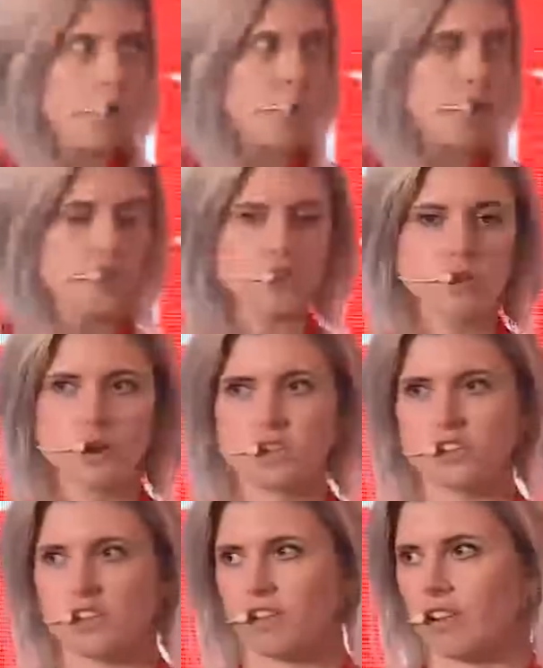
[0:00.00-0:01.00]
we get this
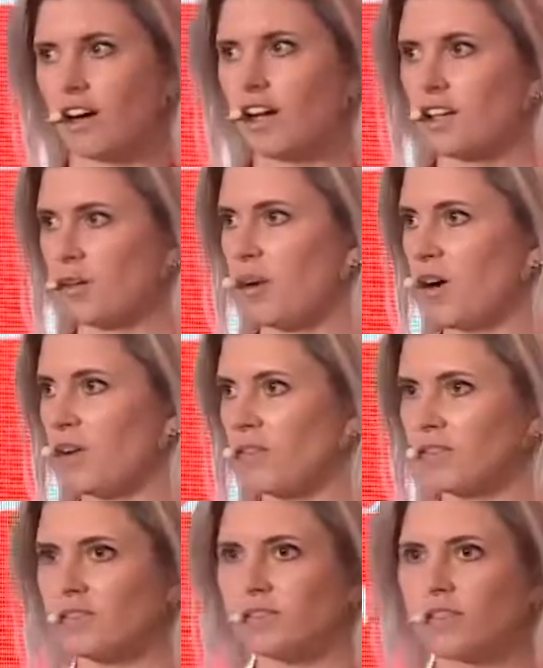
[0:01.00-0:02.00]
question a lot
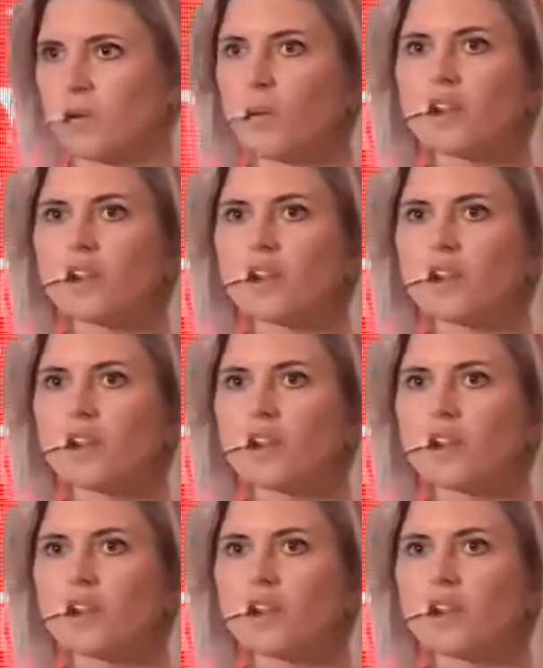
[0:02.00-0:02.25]
about